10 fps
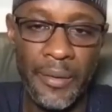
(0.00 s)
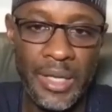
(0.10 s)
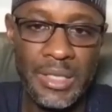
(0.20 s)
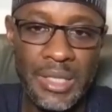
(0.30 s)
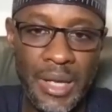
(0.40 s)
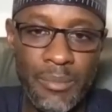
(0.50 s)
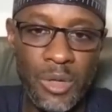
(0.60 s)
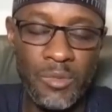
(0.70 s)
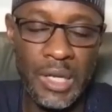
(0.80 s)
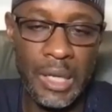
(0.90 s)
in
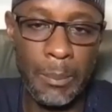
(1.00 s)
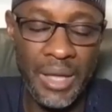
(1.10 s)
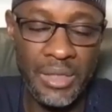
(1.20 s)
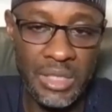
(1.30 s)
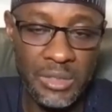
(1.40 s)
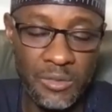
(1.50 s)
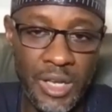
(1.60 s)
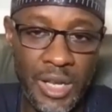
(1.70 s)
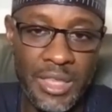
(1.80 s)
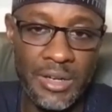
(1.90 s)
terms of the capacity of
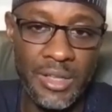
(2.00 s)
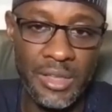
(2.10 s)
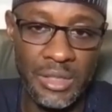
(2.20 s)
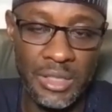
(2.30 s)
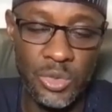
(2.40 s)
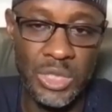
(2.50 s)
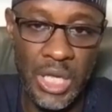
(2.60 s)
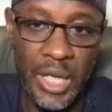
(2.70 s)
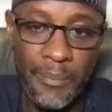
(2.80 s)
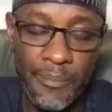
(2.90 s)
the Nigerian state to
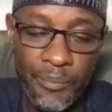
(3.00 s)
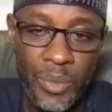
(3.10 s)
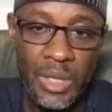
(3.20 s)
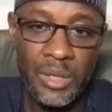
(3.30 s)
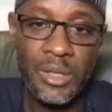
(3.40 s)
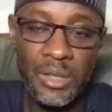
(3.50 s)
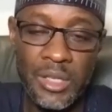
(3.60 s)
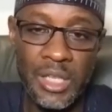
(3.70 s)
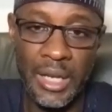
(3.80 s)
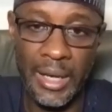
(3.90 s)
tame these
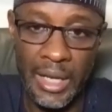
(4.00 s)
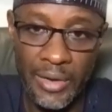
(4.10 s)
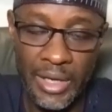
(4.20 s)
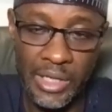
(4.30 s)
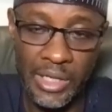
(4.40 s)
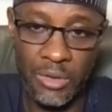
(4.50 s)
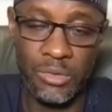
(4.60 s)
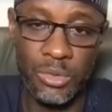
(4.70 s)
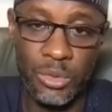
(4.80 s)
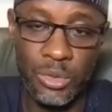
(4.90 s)
things and allow
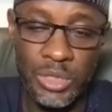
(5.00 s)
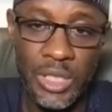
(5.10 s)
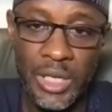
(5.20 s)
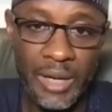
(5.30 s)
elections to hold.